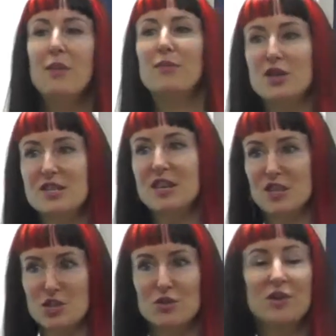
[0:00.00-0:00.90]
A
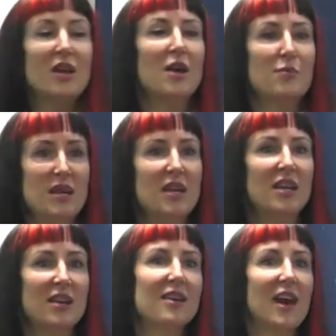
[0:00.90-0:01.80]
monosexual
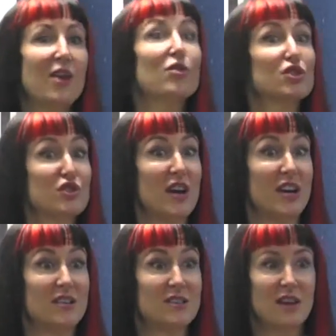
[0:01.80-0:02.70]
meaning gay or
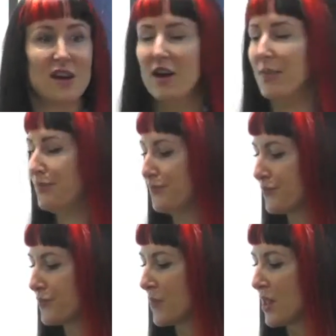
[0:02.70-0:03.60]
straight.
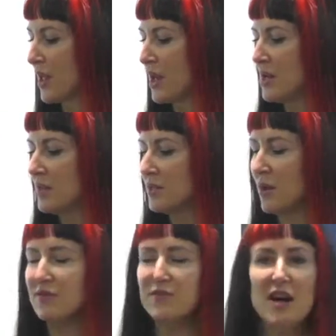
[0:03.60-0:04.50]
So
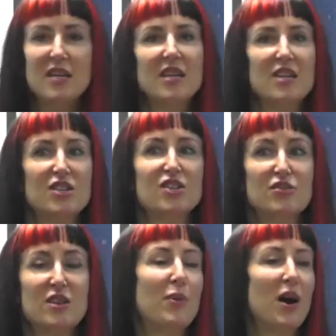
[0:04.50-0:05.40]
I've divided it into
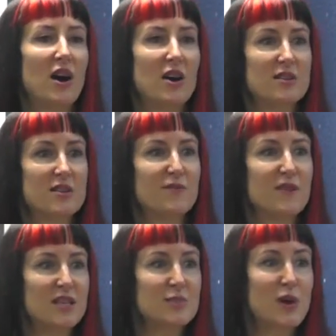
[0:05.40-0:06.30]
three parts. In the
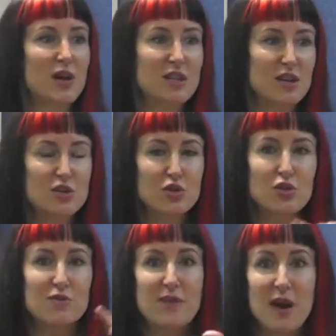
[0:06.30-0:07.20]
first part, I'll
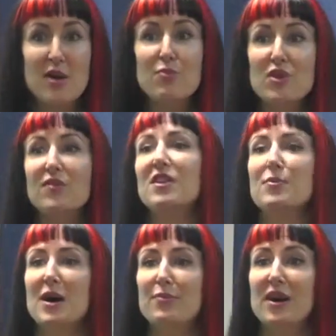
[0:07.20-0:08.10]
talk very briefly
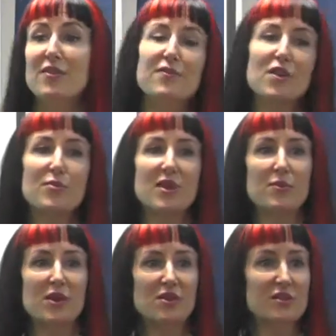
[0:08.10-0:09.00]
about biphobia
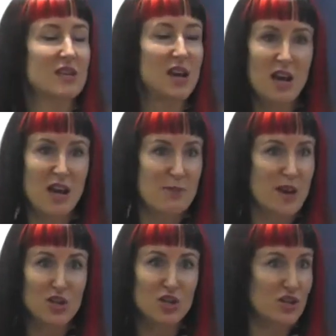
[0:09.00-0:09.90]
because
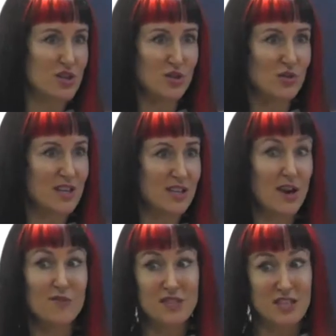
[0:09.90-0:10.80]
Meg John has already
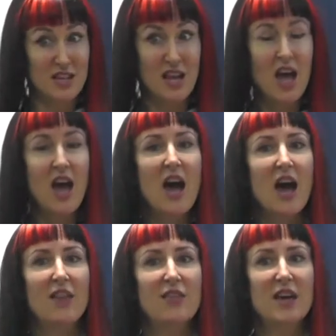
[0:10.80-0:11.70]
covered it.
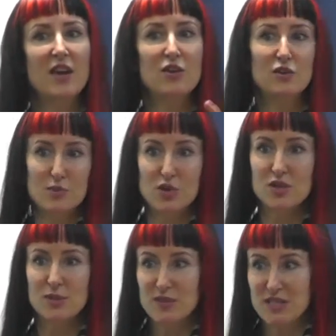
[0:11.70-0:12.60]
And then I'll look more
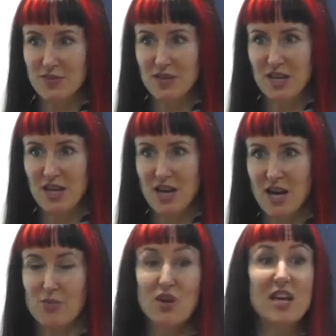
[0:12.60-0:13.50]
specifically
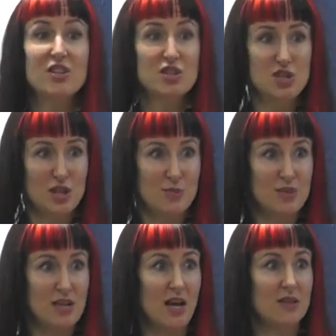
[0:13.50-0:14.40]
at
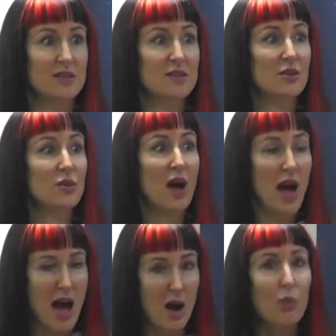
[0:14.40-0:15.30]
relationships and
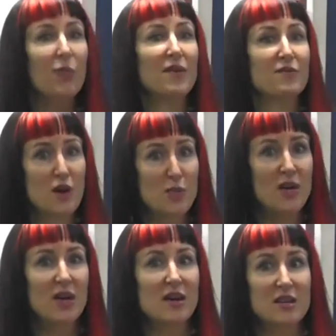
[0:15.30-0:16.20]
how
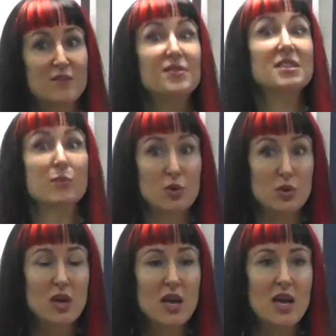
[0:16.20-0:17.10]
biphobia is
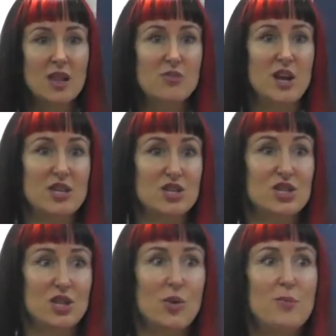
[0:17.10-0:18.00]
visible in the
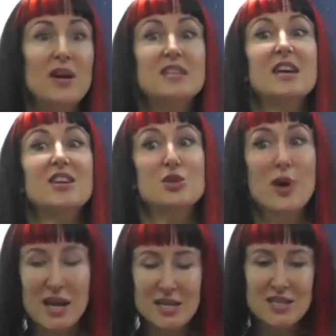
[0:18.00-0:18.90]
relationship, where
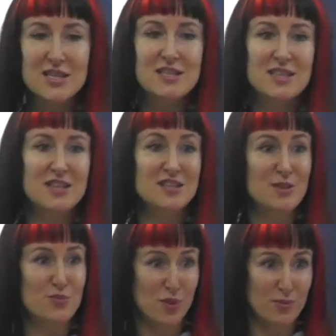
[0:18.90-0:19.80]
bisexuality is seen as
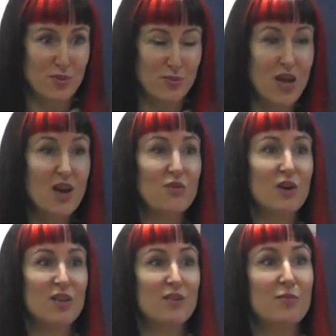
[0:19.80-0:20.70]
the problem
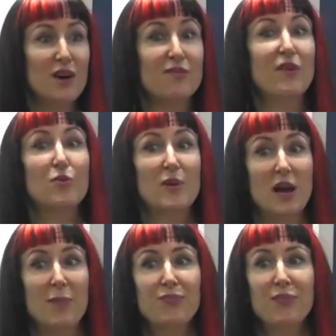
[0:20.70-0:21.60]
rather than
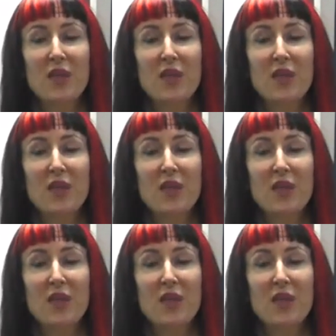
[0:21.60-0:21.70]
biphobia.